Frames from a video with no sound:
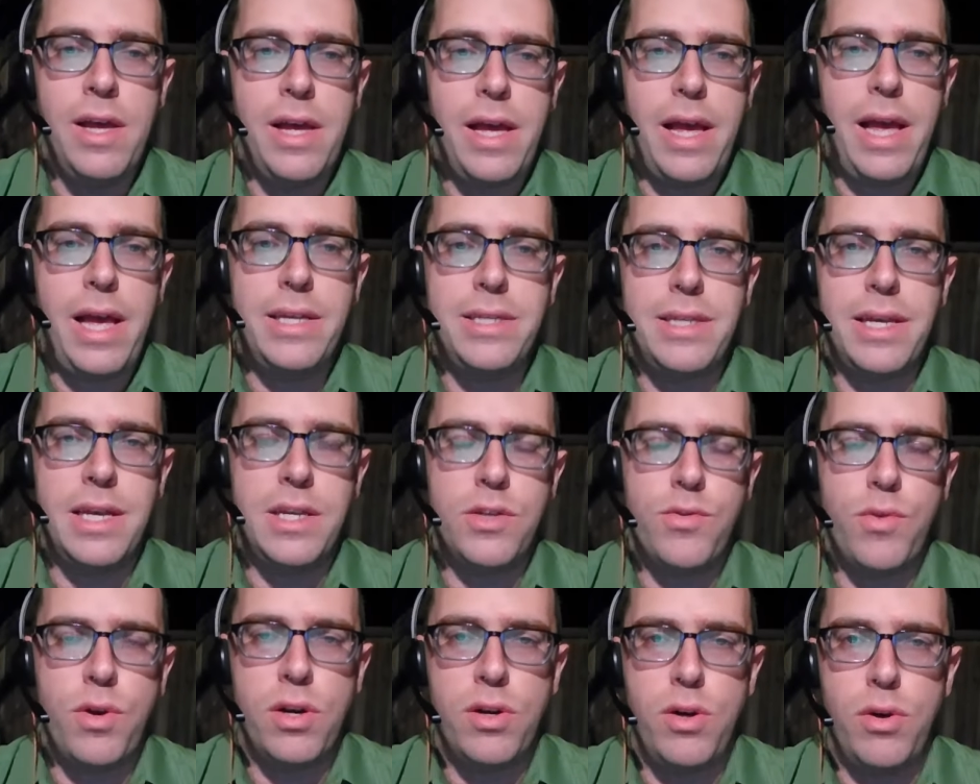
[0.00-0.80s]
is
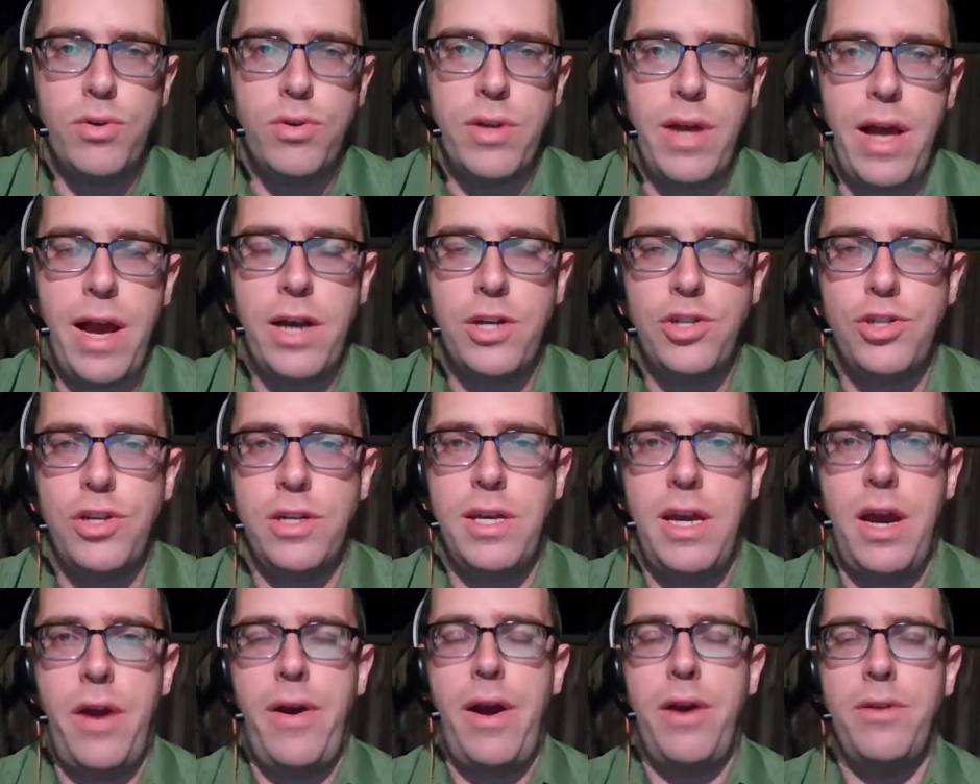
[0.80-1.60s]
Israel going to actually
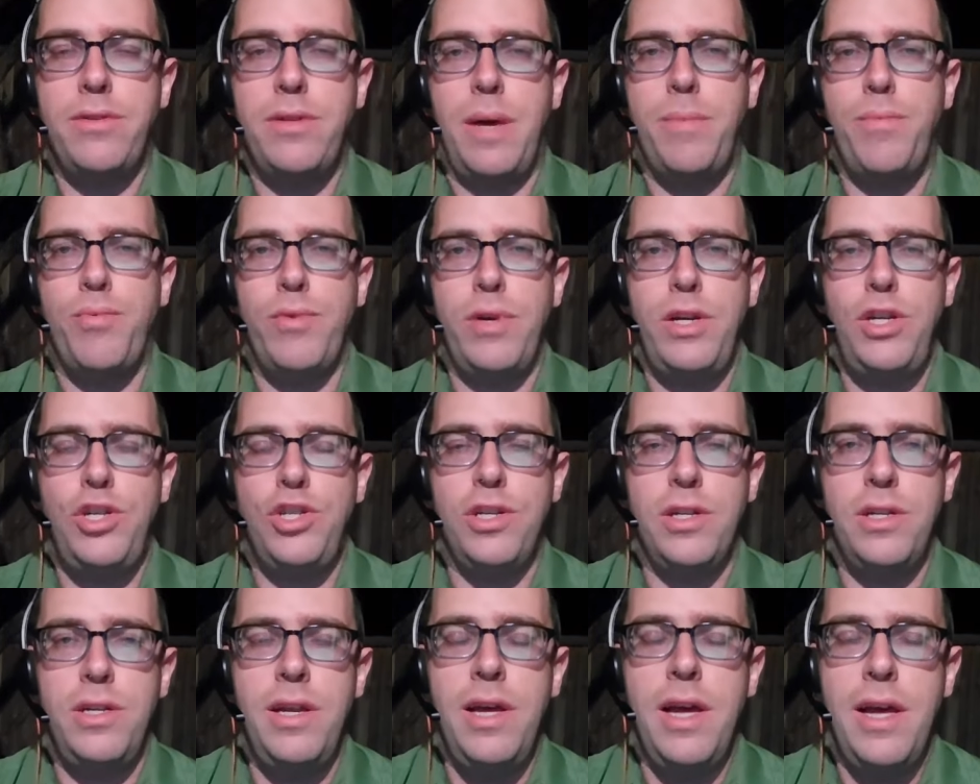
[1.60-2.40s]
carry out an
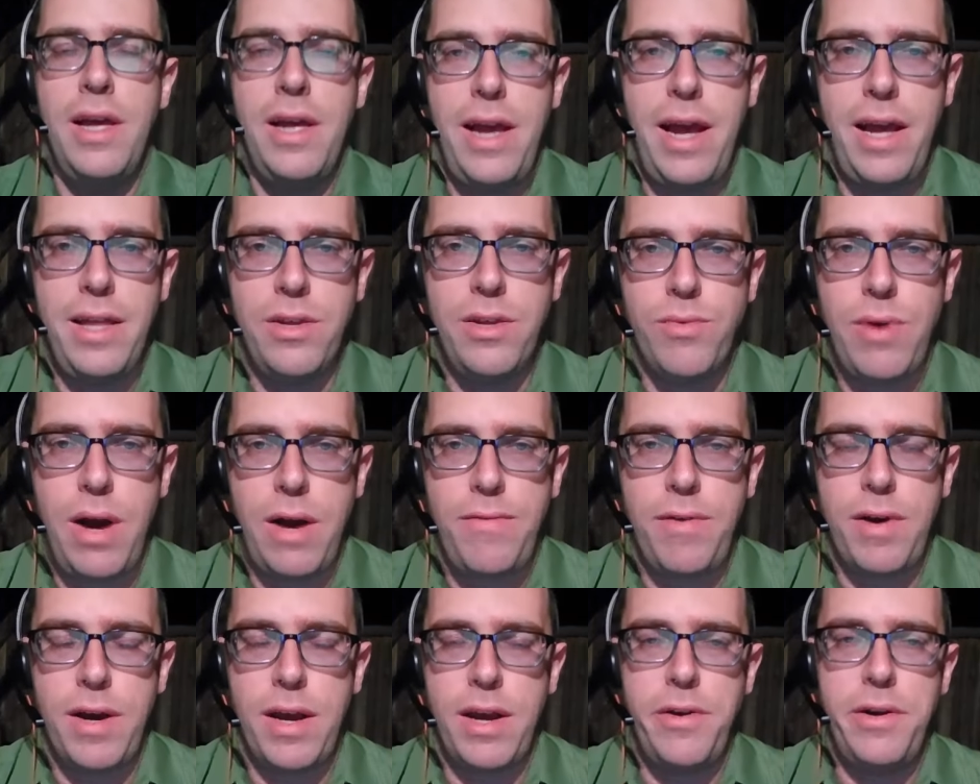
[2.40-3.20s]
operation in the
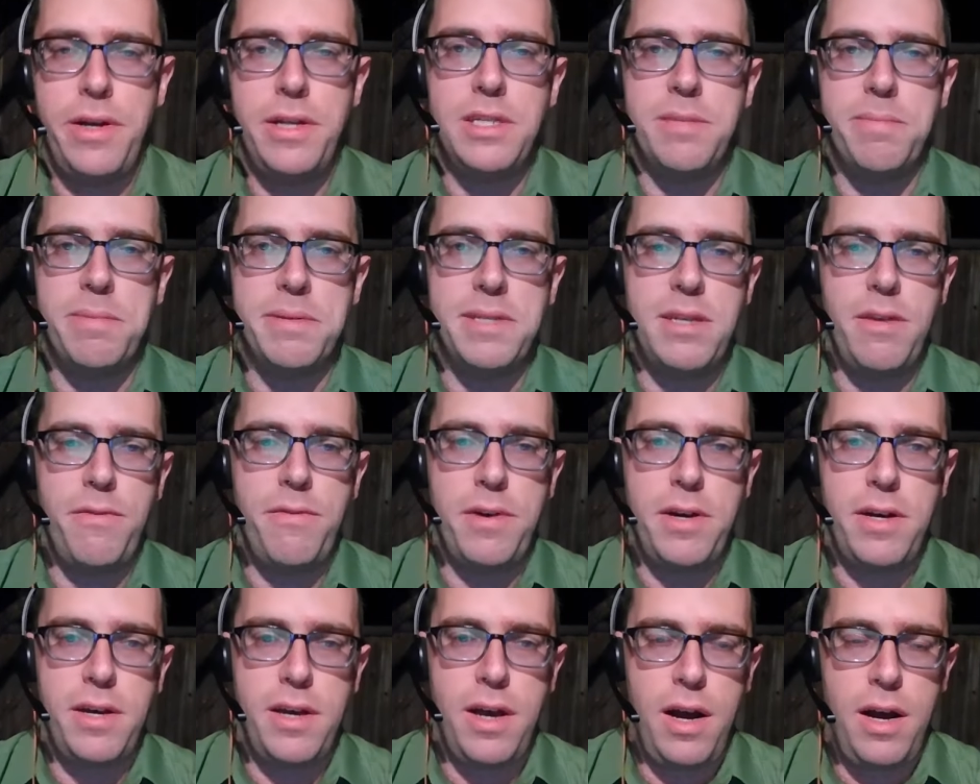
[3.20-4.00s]
Rafah area,
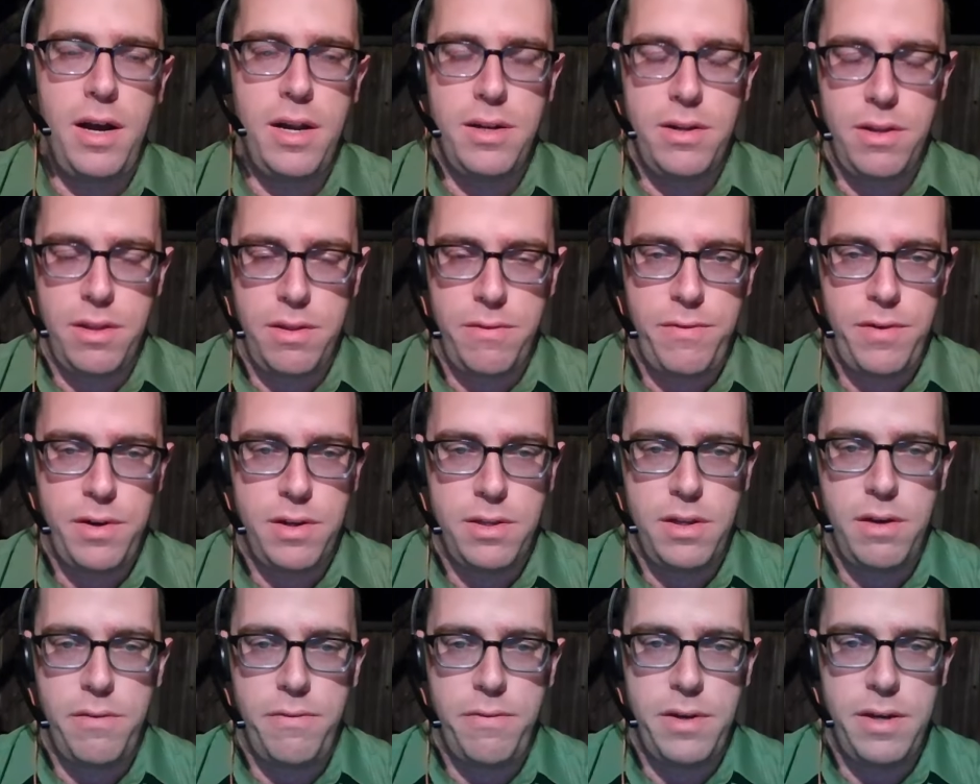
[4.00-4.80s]
specifically on the
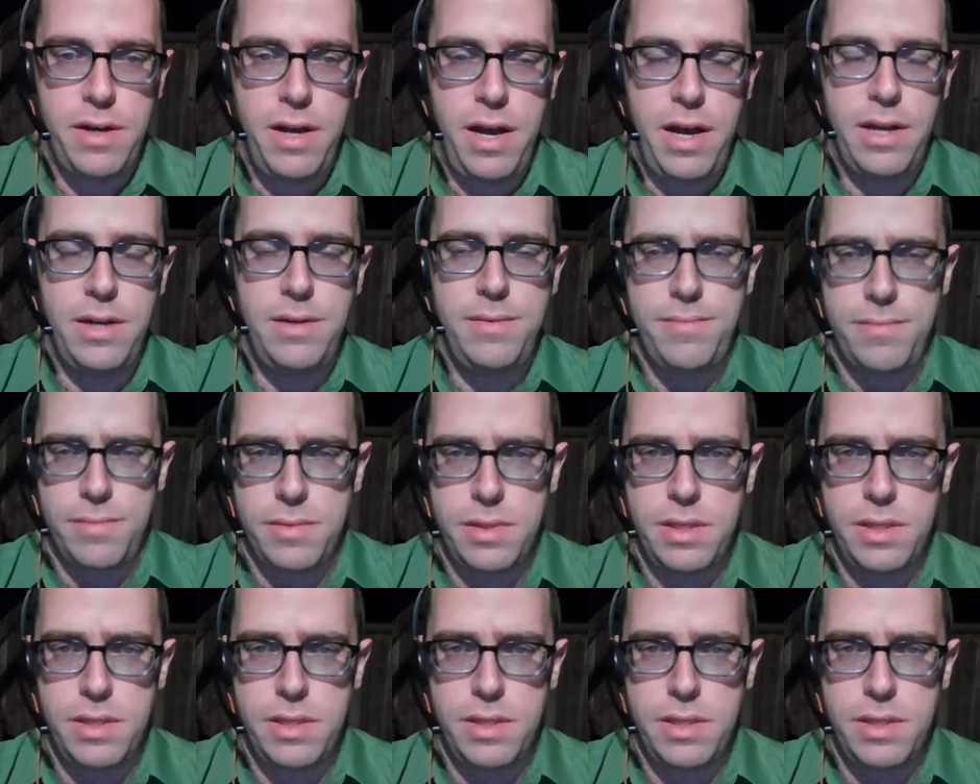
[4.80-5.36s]
Philadelphia line,